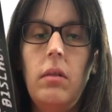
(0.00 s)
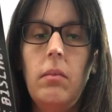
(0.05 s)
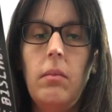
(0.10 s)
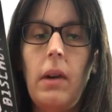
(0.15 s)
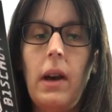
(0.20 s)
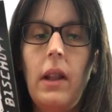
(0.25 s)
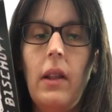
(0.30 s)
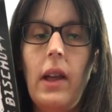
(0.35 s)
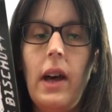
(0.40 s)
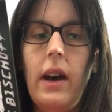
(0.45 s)

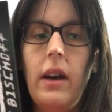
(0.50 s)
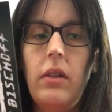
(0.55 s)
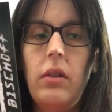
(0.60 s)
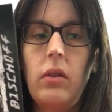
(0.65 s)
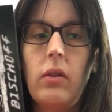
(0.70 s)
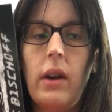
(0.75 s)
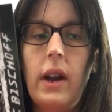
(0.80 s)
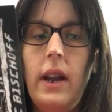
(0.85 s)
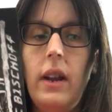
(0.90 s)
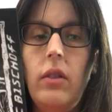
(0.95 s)
my
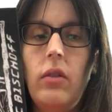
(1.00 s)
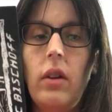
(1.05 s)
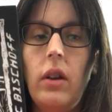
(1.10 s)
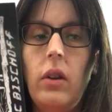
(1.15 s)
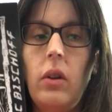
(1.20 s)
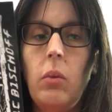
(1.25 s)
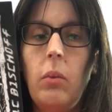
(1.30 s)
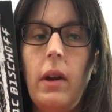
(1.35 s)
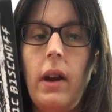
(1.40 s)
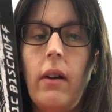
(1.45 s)
last crate,
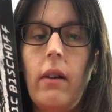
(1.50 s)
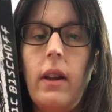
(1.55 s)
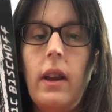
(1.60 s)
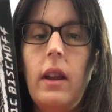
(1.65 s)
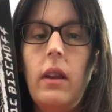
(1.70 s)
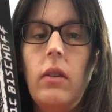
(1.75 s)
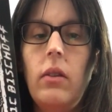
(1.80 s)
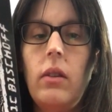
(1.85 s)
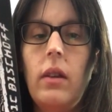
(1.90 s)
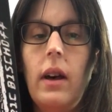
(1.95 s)

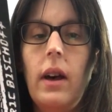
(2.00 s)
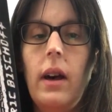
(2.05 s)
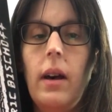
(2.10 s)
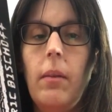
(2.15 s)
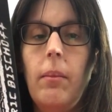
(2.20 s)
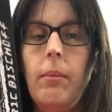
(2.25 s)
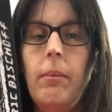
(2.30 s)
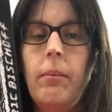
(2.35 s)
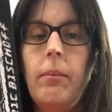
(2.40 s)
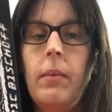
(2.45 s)
January's,
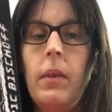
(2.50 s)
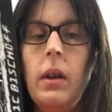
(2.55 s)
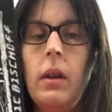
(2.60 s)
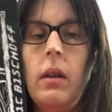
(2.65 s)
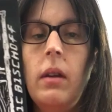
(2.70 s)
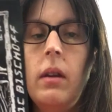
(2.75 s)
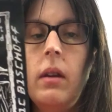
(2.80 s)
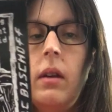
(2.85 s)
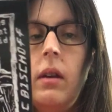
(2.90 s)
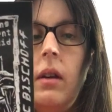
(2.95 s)

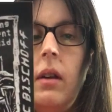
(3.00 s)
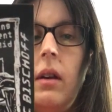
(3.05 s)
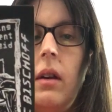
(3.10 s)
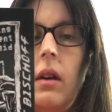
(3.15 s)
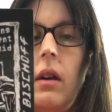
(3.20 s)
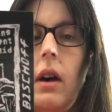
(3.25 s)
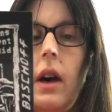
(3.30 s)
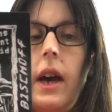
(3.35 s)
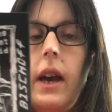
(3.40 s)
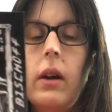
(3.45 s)

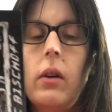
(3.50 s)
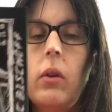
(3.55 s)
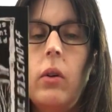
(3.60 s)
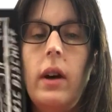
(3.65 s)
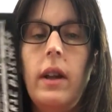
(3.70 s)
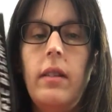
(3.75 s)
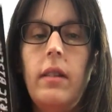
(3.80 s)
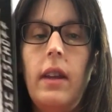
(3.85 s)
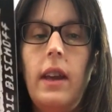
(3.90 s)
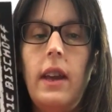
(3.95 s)
I
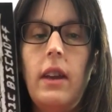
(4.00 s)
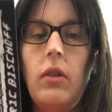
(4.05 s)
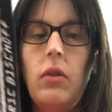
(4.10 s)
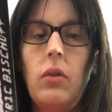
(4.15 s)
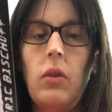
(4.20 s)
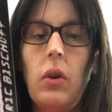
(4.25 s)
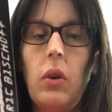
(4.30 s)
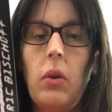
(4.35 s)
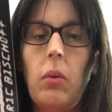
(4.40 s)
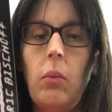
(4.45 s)
got a
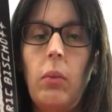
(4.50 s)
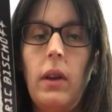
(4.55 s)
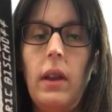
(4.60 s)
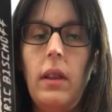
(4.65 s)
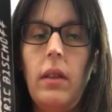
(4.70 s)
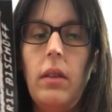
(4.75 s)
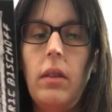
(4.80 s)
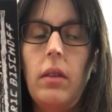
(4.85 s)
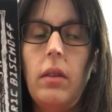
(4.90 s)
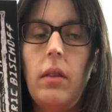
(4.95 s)
t-shirt
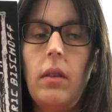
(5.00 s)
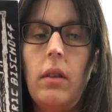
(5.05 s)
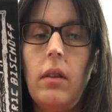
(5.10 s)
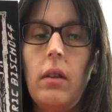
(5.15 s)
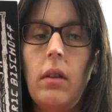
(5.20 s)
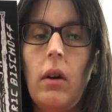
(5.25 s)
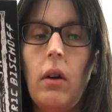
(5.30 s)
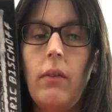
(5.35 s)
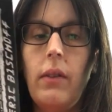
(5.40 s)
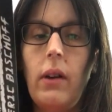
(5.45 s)

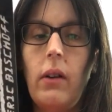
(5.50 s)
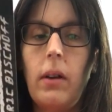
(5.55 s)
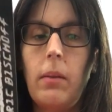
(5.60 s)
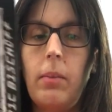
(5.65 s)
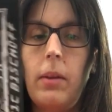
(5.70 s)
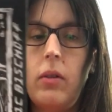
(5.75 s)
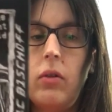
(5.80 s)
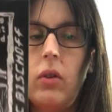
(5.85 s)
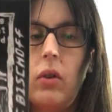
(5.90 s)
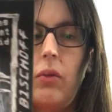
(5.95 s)
of
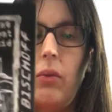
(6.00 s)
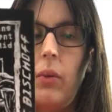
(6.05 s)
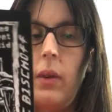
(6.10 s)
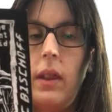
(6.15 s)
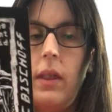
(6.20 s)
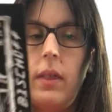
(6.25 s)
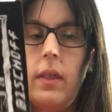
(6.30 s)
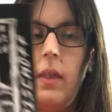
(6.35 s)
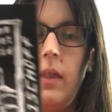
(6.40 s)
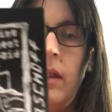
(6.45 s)
Eric Bischoff
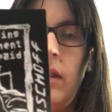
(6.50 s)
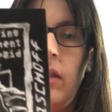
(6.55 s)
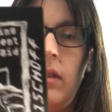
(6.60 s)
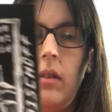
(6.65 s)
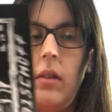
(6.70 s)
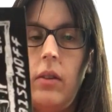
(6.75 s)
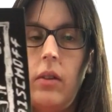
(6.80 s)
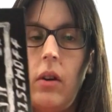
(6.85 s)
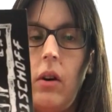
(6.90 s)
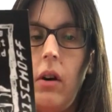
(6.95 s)
with this
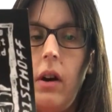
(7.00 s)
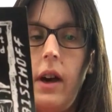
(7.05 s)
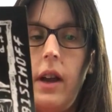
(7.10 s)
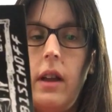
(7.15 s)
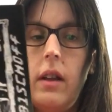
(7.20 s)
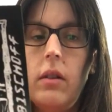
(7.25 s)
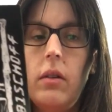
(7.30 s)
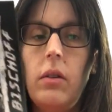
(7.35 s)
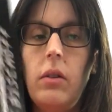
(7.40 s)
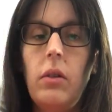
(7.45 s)

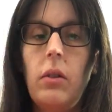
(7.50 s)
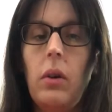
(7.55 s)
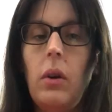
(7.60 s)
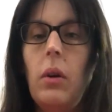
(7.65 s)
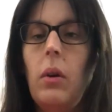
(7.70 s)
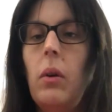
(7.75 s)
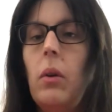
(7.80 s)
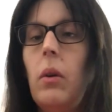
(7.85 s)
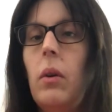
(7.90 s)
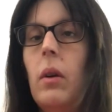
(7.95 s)
design,
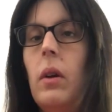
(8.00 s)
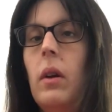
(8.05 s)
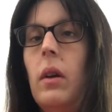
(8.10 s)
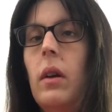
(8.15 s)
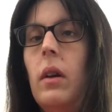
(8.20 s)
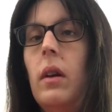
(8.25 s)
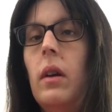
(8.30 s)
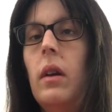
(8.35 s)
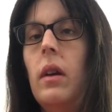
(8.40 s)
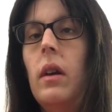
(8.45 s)
so
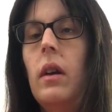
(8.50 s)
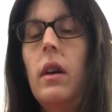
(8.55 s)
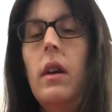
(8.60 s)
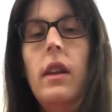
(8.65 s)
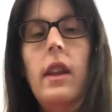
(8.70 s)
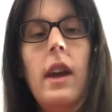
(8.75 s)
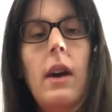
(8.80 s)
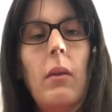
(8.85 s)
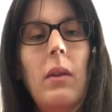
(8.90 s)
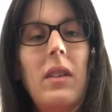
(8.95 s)

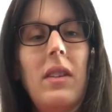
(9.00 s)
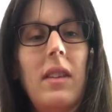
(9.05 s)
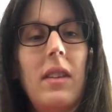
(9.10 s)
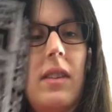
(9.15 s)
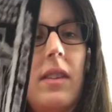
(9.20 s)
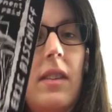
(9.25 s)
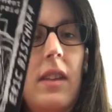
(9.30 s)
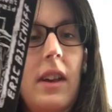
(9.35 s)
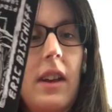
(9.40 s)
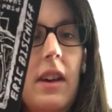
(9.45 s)
now it's a
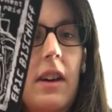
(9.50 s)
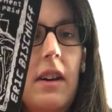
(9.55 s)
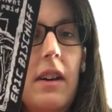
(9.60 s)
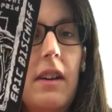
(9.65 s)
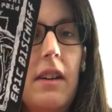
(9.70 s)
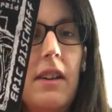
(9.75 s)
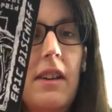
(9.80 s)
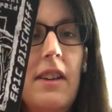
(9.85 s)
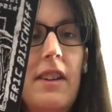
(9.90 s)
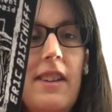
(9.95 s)

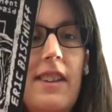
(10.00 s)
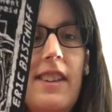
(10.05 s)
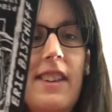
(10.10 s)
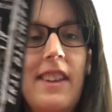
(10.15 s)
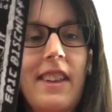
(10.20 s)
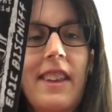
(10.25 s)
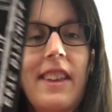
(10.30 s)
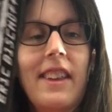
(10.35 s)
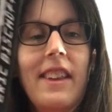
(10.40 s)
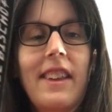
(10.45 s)
sticker.
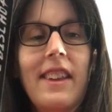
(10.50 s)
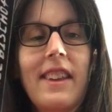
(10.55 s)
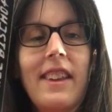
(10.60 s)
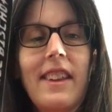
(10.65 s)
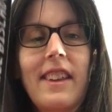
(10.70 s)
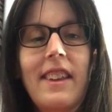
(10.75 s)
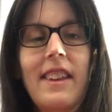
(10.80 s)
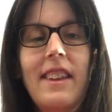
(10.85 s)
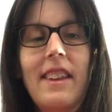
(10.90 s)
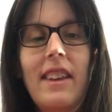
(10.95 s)

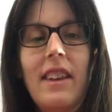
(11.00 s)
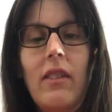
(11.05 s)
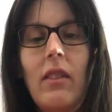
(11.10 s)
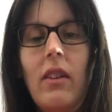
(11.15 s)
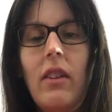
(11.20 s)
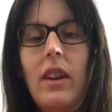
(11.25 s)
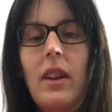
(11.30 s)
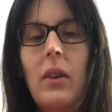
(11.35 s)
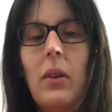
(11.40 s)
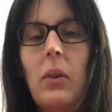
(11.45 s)

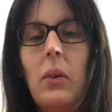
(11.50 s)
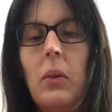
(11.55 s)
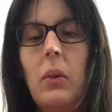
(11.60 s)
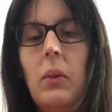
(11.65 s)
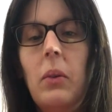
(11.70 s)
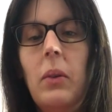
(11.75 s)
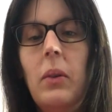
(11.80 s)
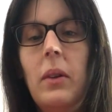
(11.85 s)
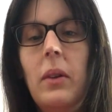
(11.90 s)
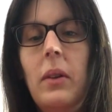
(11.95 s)
Very
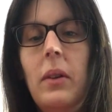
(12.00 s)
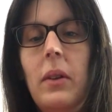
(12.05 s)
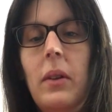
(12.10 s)
cool.